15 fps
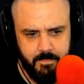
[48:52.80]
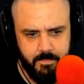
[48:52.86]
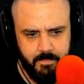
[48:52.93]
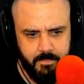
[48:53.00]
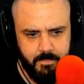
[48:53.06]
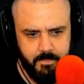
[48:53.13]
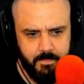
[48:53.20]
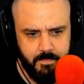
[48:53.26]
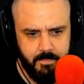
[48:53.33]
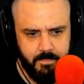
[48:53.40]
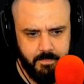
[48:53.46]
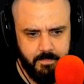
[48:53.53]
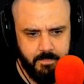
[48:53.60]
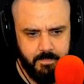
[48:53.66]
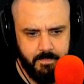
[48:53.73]
Pussy
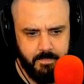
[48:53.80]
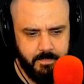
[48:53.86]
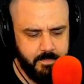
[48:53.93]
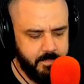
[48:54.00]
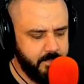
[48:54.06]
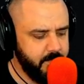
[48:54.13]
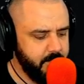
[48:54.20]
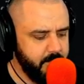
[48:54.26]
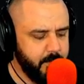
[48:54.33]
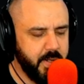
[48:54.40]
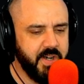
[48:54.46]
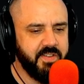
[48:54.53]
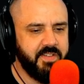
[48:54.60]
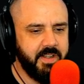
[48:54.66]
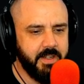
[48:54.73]
ass.
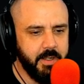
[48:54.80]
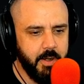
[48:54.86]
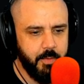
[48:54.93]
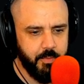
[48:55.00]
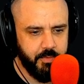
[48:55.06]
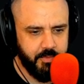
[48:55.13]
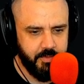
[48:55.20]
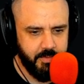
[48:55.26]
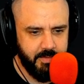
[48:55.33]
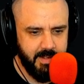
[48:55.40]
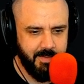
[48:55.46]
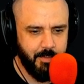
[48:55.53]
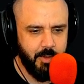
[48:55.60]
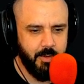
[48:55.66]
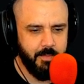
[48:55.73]
Pussy ghost. You
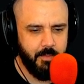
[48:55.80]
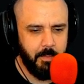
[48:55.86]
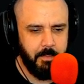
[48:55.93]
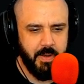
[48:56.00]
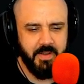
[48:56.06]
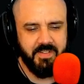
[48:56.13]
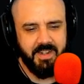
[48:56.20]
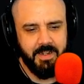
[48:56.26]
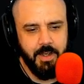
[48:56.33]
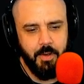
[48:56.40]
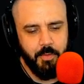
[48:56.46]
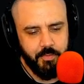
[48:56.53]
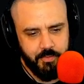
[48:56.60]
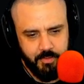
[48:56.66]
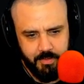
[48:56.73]
ever heard of a pussy on,
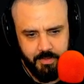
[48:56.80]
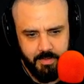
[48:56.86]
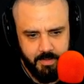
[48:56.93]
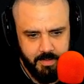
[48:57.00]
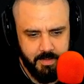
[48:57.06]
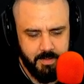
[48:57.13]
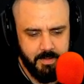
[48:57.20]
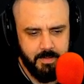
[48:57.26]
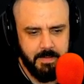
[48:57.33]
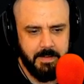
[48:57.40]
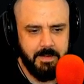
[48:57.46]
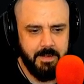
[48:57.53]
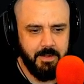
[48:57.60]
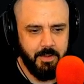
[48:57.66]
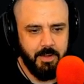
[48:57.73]
ghost? Sh show
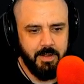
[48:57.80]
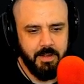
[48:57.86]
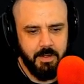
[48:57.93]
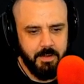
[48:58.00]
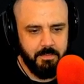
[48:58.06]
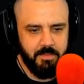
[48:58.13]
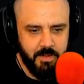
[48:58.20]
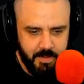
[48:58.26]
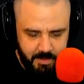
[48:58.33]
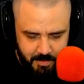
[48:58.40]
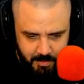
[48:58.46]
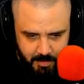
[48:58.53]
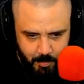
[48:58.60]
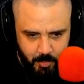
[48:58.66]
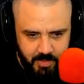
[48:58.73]
yourself, stupid
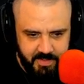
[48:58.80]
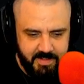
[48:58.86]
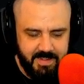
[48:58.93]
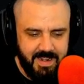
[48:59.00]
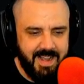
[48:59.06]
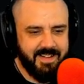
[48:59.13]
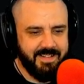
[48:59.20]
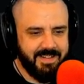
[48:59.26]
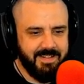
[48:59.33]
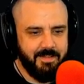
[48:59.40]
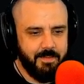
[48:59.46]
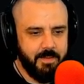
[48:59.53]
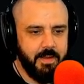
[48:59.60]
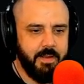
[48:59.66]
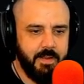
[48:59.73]
You're the bitch. ones that has
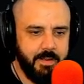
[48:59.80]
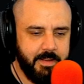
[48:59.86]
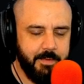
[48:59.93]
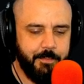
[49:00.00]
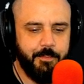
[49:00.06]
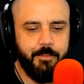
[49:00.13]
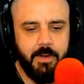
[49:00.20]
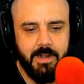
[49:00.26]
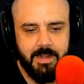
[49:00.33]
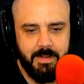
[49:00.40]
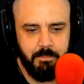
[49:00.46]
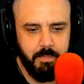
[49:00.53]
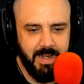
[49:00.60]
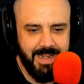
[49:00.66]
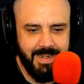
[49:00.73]
the, the fucking
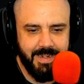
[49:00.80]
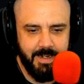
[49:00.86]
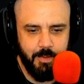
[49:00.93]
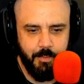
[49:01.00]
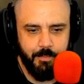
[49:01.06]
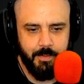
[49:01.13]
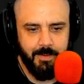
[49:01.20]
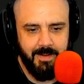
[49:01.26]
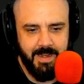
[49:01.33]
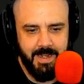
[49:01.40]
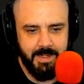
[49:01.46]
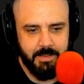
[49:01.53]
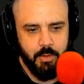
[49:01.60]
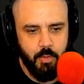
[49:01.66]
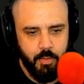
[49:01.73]
blanket over your
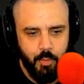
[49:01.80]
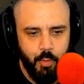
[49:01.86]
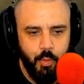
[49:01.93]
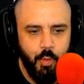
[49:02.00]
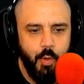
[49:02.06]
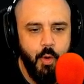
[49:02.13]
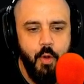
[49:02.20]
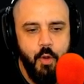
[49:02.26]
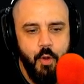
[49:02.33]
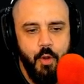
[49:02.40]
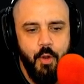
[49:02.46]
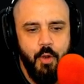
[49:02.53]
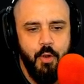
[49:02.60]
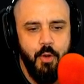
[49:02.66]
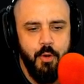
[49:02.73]
head going,
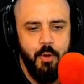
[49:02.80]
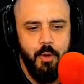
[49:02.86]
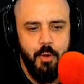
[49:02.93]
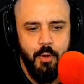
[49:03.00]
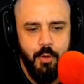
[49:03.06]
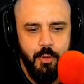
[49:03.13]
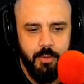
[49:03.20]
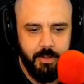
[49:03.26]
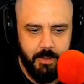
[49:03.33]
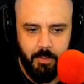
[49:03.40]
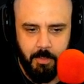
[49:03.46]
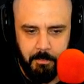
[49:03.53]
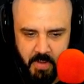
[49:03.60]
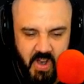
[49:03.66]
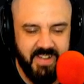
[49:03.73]
ooh, you're a
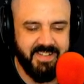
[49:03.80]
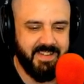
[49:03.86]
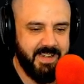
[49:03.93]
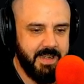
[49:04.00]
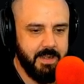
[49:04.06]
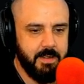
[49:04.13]
pussy.